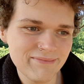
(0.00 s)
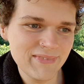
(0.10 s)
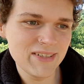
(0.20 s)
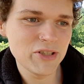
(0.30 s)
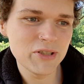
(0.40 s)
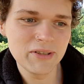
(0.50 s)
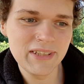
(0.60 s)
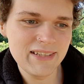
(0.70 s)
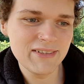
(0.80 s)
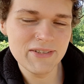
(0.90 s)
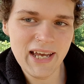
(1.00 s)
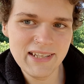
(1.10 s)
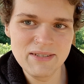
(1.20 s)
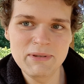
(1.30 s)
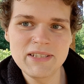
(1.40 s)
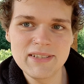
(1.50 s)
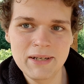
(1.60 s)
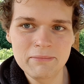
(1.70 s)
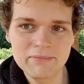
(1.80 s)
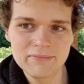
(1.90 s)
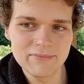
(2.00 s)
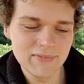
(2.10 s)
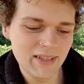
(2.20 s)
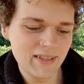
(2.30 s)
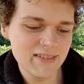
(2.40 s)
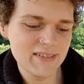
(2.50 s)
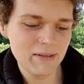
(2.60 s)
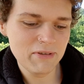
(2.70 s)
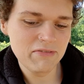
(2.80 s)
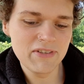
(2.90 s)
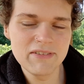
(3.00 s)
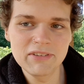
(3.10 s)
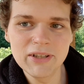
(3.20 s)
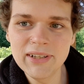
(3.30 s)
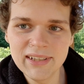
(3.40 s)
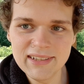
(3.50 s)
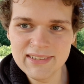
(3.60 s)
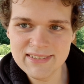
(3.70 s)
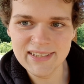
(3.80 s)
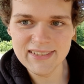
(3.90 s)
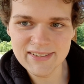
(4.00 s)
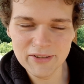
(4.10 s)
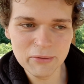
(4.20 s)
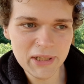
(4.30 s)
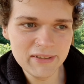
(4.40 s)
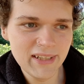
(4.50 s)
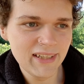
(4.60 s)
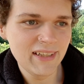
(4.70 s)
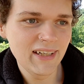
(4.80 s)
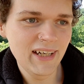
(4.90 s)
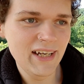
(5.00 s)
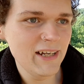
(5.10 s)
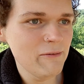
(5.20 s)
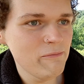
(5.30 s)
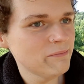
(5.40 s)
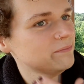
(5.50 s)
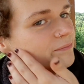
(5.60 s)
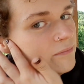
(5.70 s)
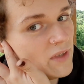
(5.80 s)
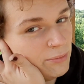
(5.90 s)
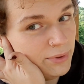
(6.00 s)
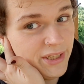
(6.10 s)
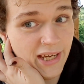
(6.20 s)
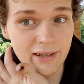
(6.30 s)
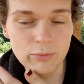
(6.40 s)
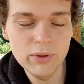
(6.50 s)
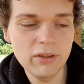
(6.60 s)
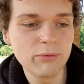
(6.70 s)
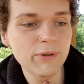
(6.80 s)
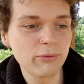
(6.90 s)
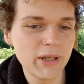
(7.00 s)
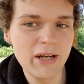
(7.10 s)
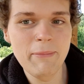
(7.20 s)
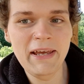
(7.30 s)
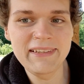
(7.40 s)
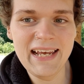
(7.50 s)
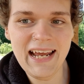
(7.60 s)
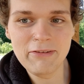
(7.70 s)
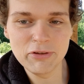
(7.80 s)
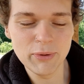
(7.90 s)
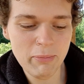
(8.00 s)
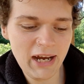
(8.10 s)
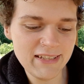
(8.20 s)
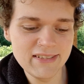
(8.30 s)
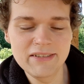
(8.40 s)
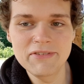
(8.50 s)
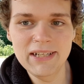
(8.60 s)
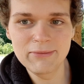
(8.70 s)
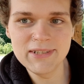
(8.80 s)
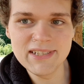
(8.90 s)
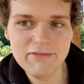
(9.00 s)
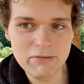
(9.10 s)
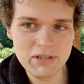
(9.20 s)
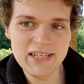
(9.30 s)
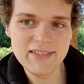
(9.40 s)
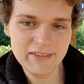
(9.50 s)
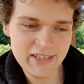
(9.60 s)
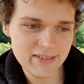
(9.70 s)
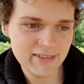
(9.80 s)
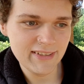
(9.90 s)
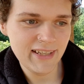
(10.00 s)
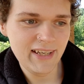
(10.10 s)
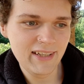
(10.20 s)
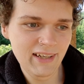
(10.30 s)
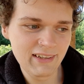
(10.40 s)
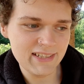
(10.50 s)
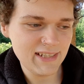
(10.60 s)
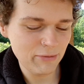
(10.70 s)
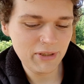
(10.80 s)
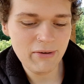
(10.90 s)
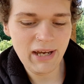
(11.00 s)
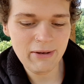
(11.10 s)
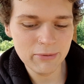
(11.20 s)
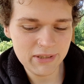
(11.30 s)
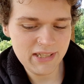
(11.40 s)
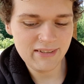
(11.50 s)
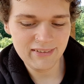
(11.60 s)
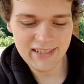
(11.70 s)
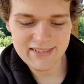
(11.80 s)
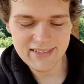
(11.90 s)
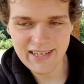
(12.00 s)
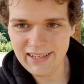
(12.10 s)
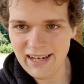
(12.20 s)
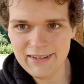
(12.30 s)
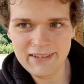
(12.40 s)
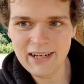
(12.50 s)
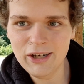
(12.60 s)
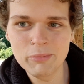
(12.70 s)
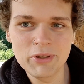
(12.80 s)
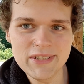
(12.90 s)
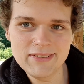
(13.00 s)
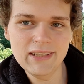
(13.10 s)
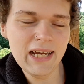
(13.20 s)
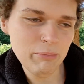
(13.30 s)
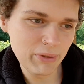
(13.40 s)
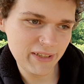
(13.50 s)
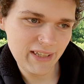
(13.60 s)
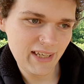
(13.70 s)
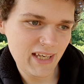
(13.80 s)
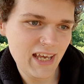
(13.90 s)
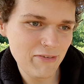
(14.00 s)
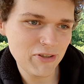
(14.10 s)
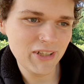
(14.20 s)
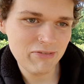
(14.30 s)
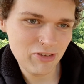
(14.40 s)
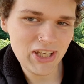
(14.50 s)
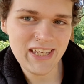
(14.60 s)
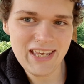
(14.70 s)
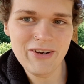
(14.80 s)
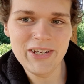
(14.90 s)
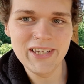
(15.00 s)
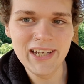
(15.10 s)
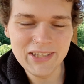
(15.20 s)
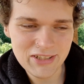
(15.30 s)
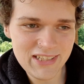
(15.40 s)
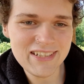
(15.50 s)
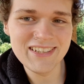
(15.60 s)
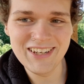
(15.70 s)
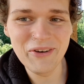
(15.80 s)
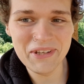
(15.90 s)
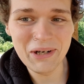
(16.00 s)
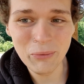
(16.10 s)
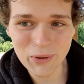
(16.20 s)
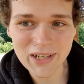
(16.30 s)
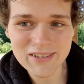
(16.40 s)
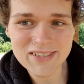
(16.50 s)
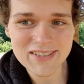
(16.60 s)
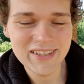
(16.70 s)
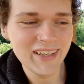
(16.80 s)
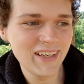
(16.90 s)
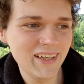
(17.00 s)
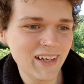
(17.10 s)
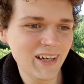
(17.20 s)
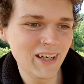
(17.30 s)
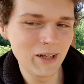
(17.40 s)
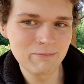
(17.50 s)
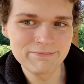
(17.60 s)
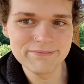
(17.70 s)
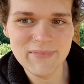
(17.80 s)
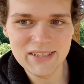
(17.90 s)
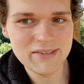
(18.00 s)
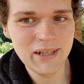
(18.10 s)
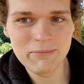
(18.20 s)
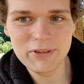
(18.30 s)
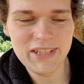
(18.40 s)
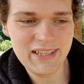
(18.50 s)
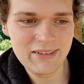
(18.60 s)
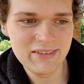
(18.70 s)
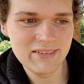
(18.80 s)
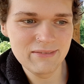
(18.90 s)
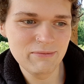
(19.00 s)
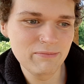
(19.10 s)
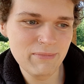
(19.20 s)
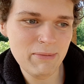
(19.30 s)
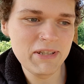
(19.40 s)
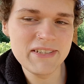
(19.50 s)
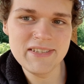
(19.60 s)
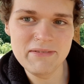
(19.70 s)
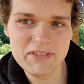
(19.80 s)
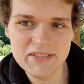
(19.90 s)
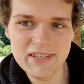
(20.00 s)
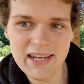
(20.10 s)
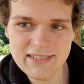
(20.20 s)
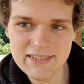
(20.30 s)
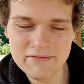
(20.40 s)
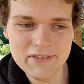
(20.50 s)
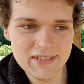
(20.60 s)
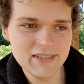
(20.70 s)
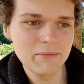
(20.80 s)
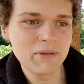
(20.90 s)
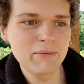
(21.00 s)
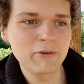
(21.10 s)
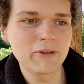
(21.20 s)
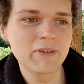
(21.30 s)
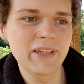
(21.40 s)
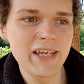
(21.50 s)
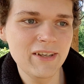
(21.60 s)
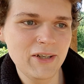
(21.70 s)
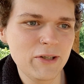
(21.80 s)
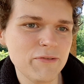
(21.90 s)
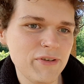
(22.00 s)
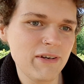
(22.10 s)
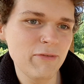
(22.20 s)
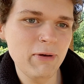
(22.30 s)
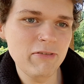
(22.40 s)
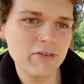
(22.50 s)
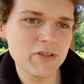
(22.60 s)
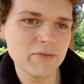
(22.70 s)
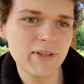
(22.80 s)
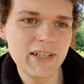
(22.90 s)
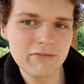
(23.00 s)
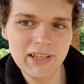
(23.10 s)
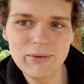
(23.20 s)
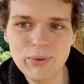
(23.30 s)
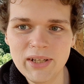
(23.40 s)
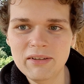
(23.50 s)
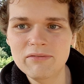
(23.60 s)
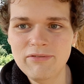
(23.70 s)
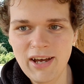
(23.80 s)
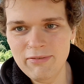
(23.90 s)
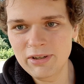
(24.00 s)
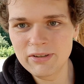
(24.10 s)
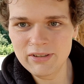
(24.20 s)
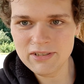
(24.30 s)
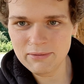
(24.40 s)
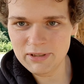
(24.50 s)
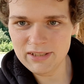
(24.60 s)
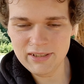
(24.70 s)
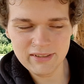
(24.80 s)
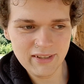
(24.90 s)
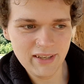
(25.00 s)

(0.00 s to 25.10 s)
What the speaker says: Surely there's got to be some defensive loading that this thing is going to run. But yeah, we'll worry about that after we're positive that it runs FMJs at least. Because I really, like I said, I harp on this a lot, but if you're gonna fucking carry a gun, you need to know that it works. So I'm really, maybe this seems exhaustive to some people, like, oh, if you have a malfunction rate of like 1 in 500 or something, then